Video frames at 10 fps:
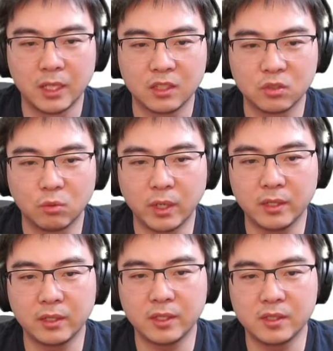So
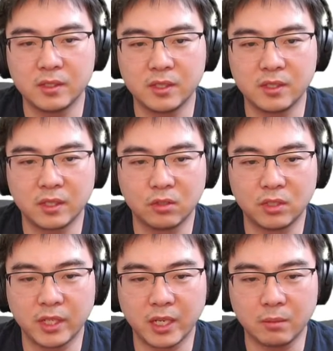one is the
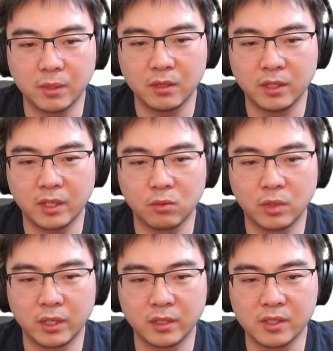security admin, the other
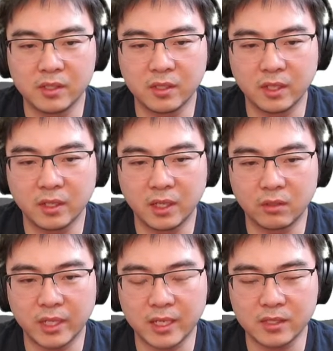one is the
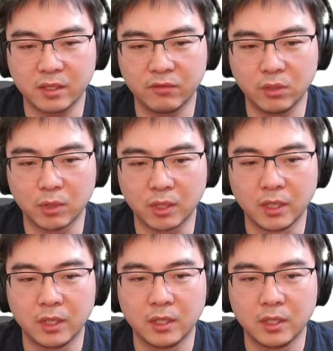cloud asset viewer.